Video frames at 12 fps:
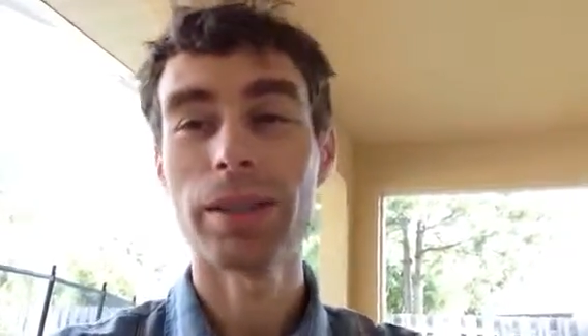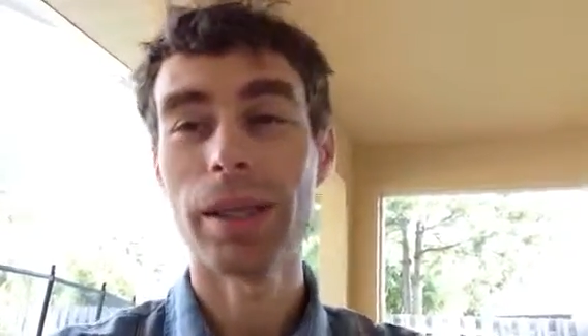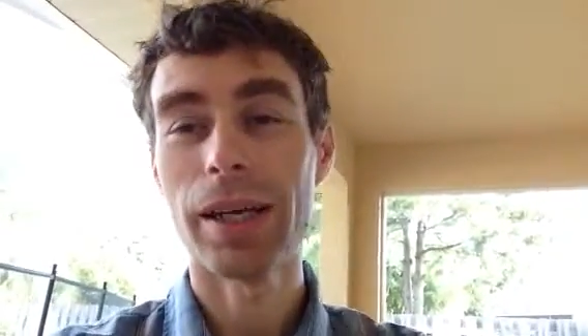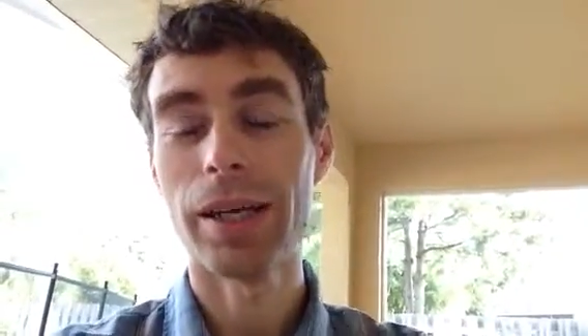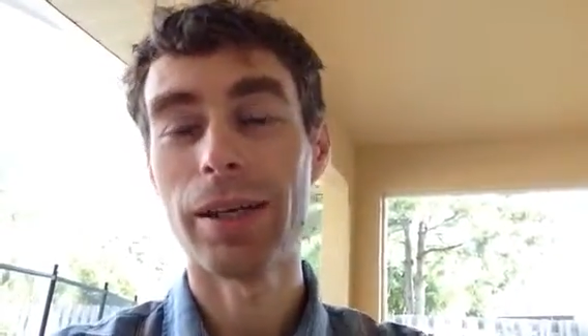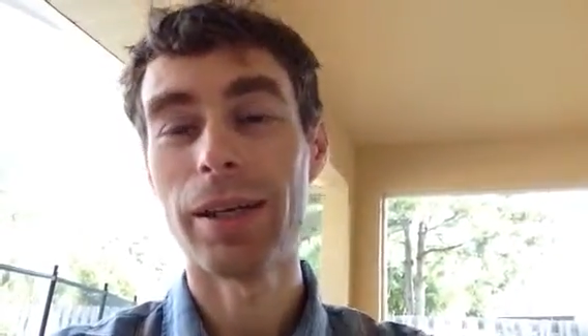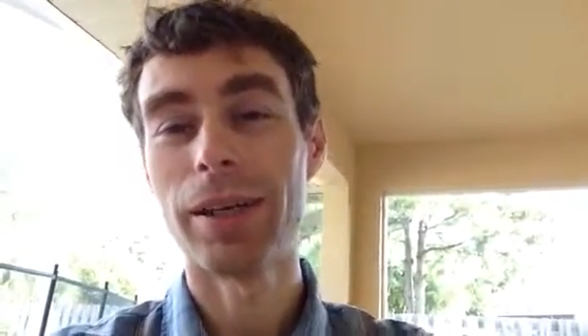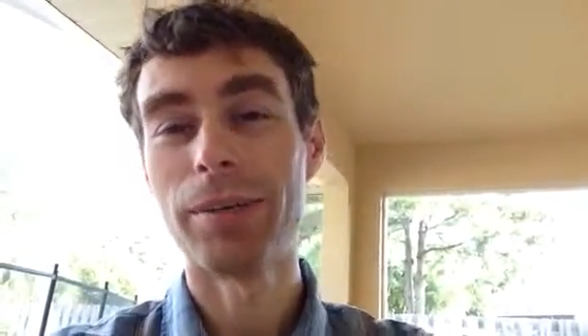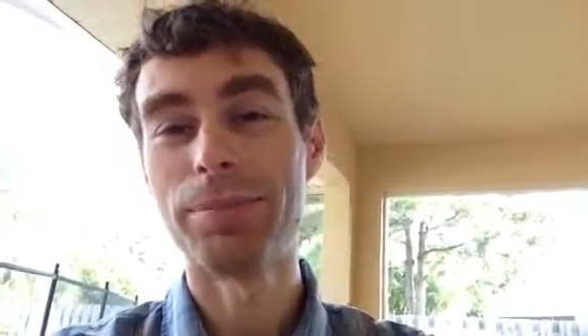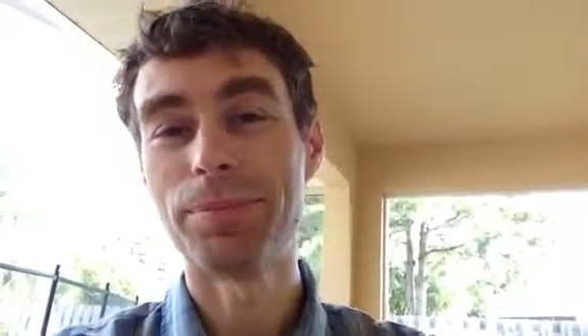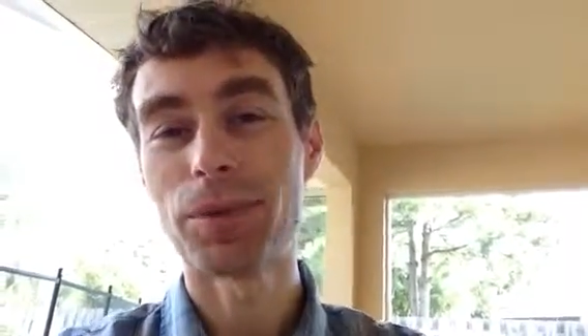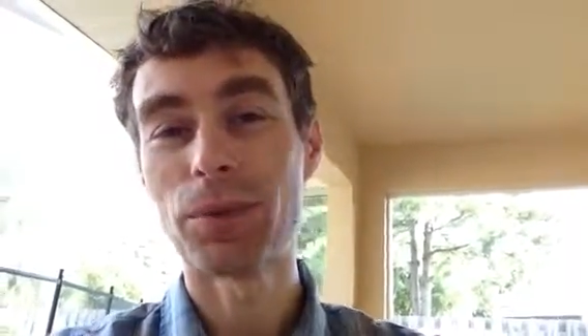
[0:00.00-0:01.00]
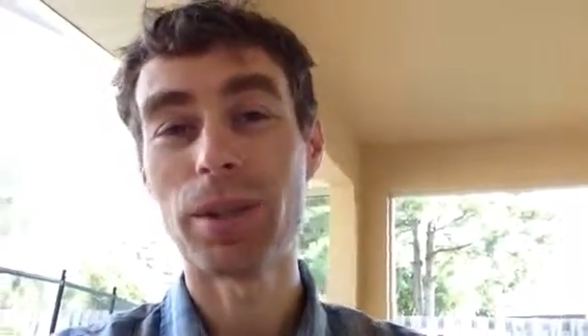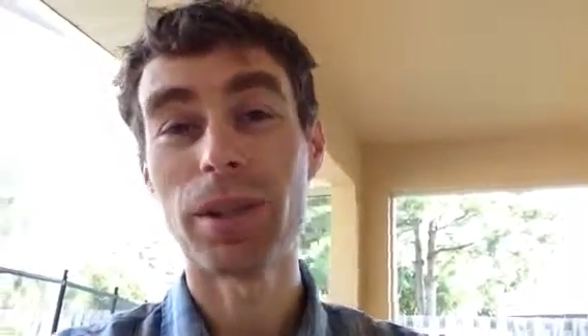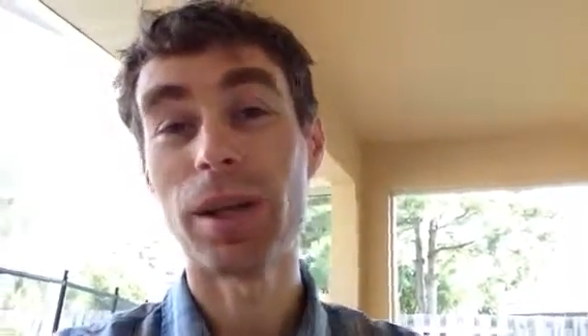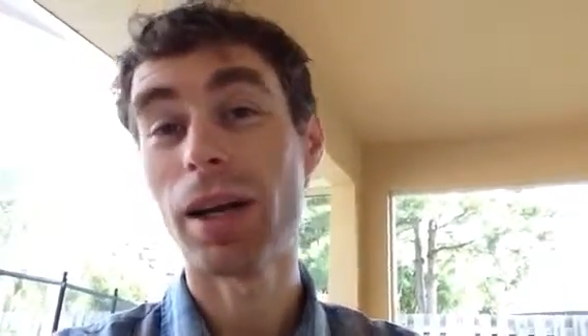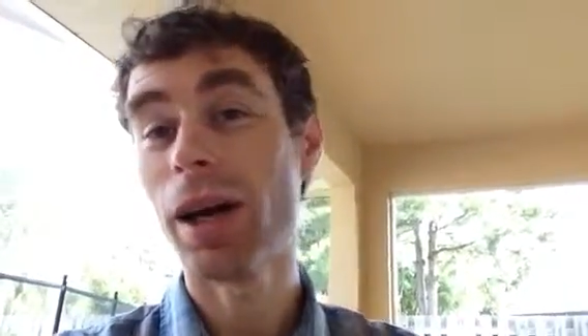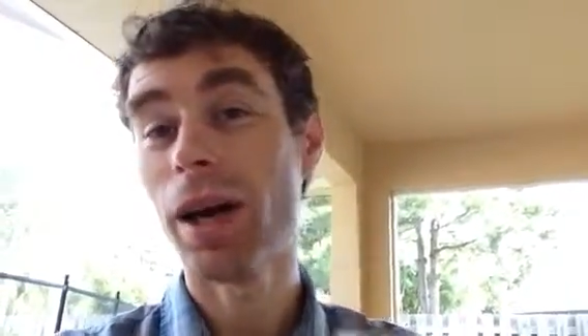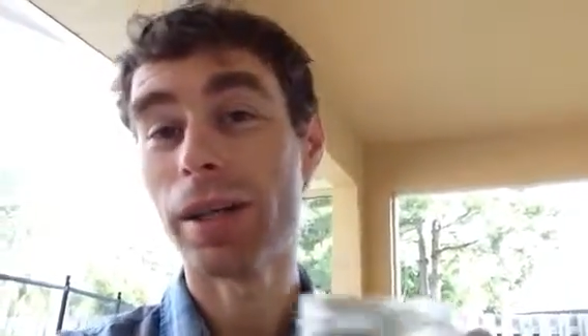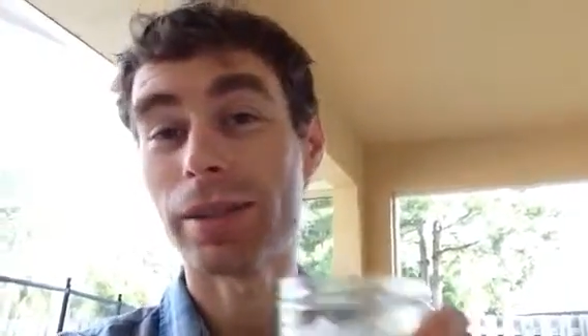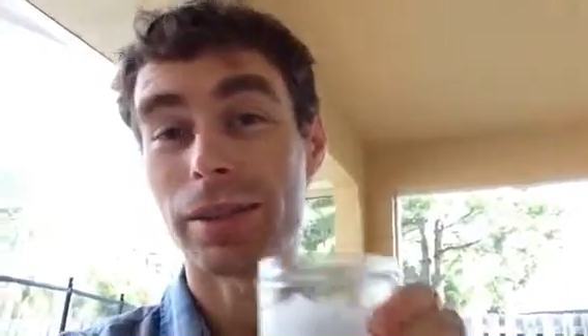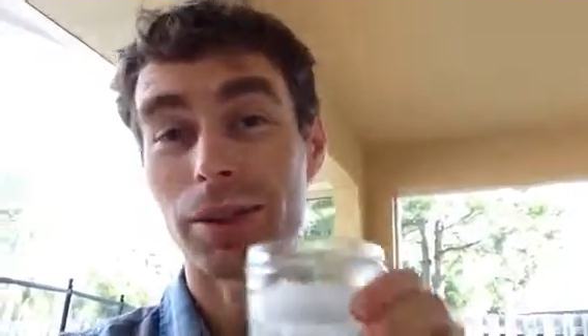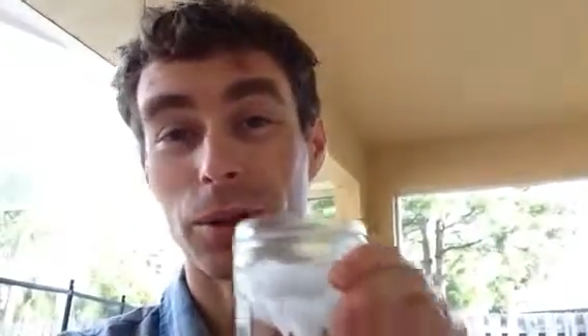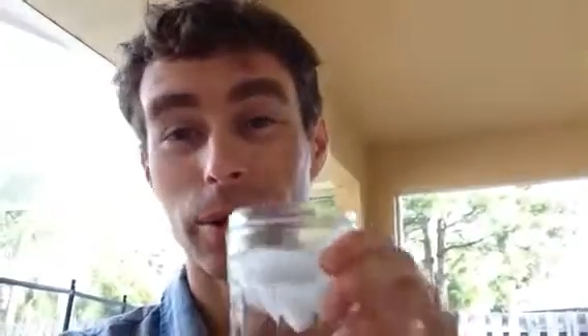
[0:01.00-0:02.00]
and um, we're not
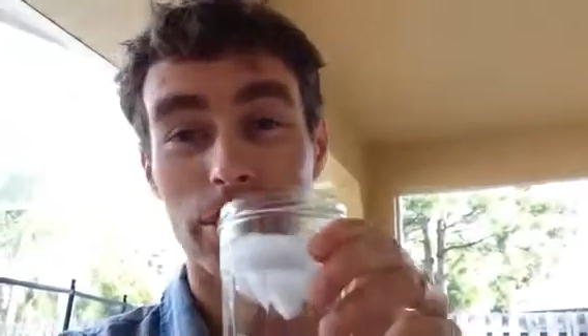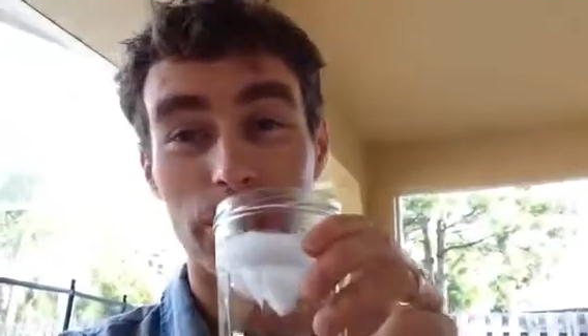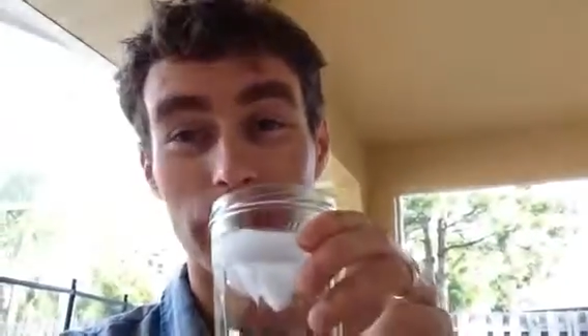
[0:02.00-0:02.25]
going to